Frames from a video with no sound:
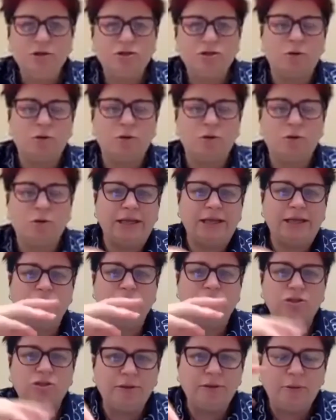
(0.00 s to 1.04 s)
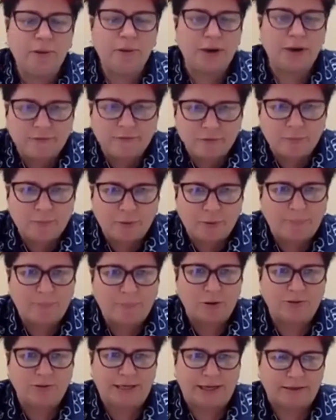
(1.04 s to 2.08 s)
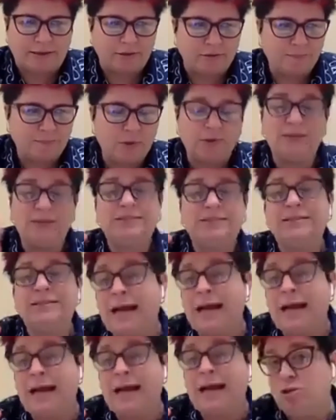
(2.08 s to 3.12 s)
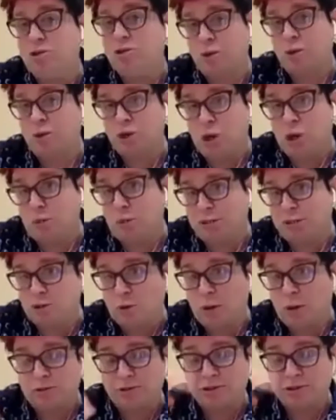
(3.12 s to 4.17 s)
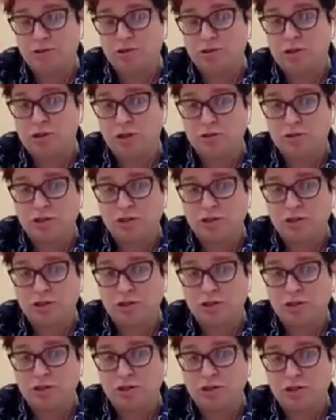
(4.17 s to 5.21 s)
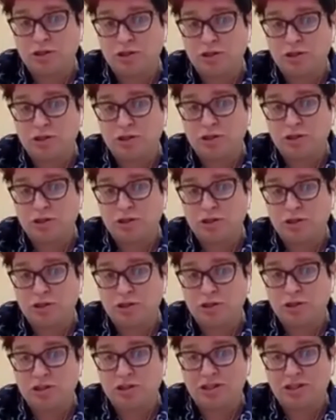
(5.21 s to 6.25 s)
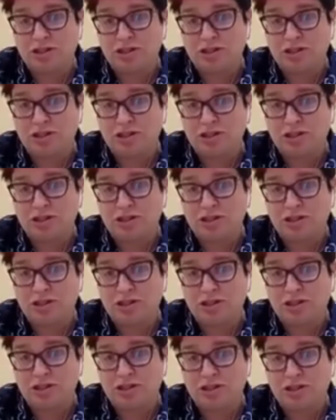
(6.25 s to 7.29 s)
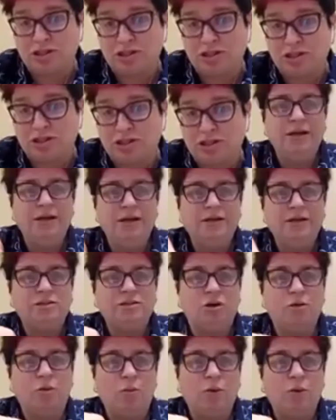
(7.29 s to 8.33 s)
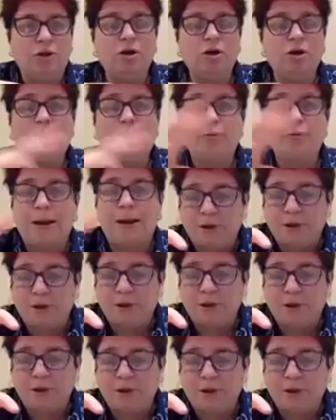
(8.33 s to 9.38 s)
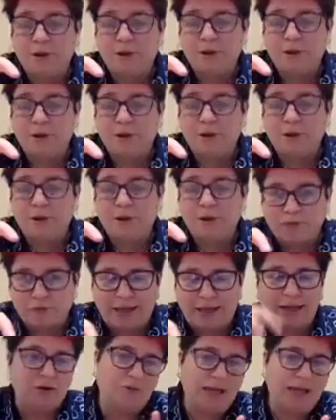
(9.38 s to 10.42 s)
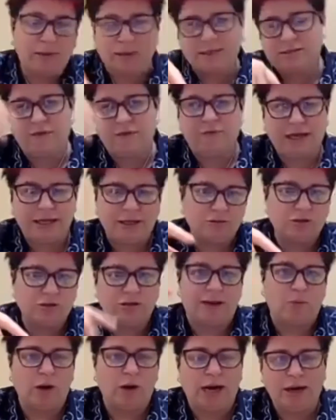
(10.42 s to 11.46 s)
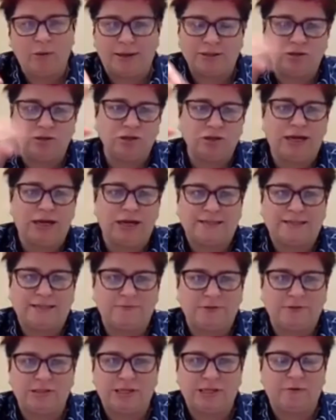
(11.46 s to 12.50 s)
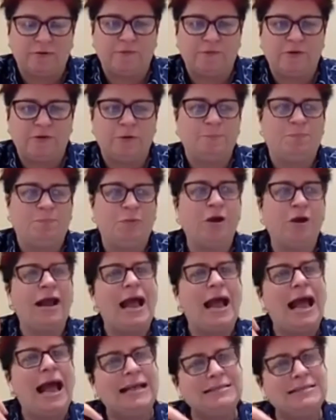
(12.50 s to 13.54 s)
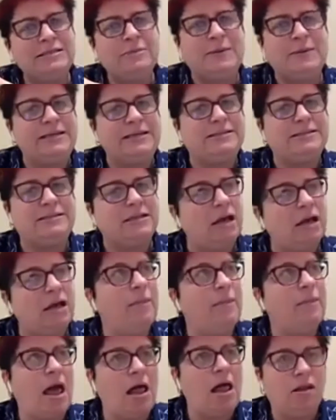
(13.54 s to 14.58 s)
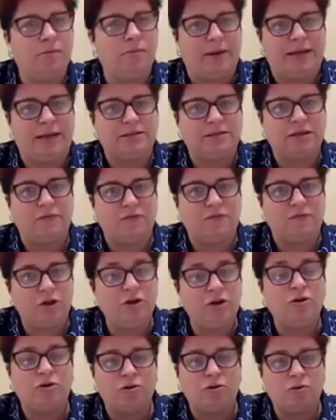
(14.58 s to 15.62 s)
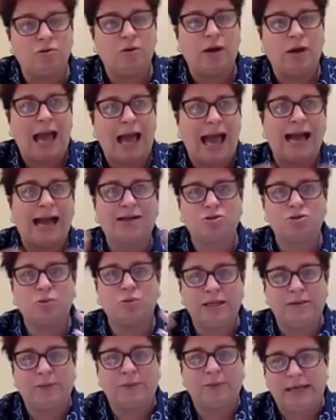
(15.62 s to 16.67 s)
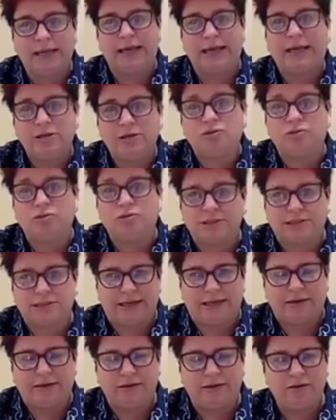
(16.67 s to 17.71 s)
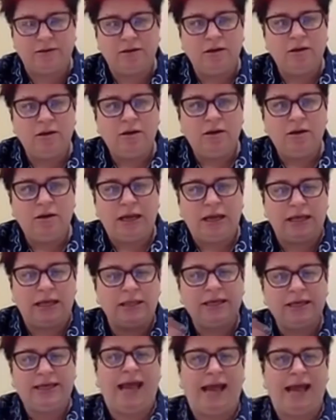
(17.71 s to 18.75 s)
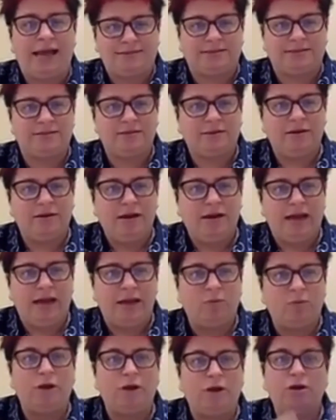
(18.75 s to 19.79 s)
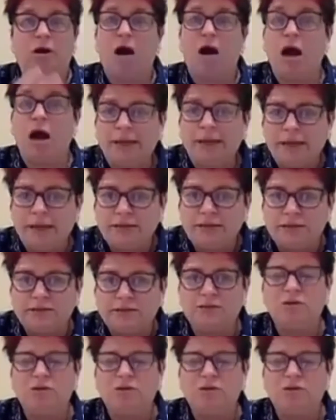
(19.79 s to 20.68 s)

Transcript: So in doing whatever prep you did, this is now a George Holman's quote. There's no selfless act. So when you're prepping for me and you're reading my stuff or getting used to like what kind of questions you're going to ask for this interview, there has to be some element of you actually being interested in the guest and what your audience